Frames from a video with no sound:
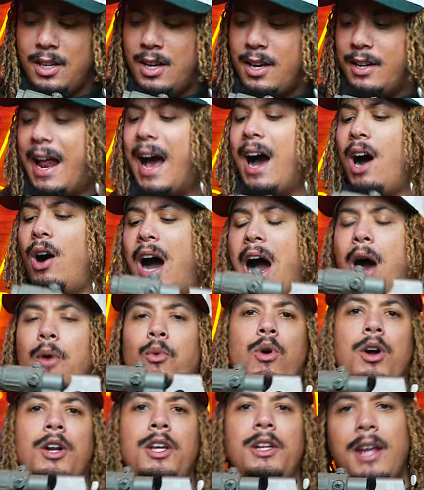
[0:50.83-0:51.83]
Now, I
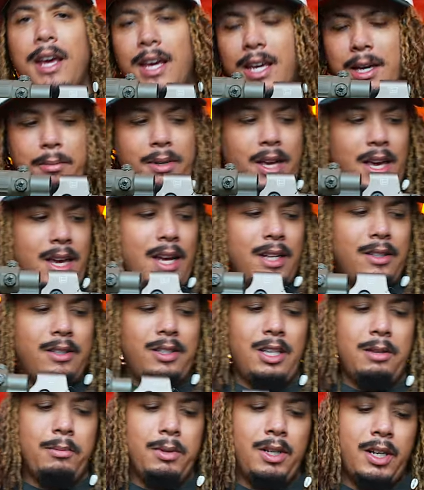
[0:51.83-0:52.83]
wanted a
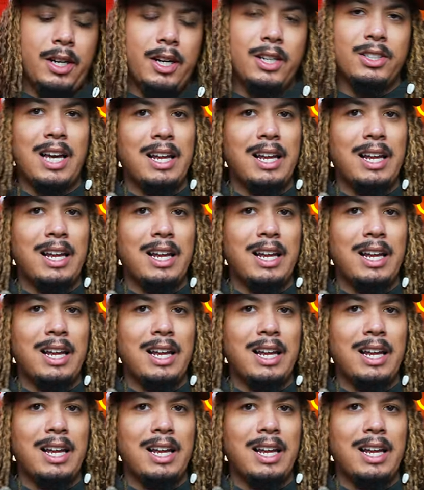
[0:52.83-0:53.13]
MK18 because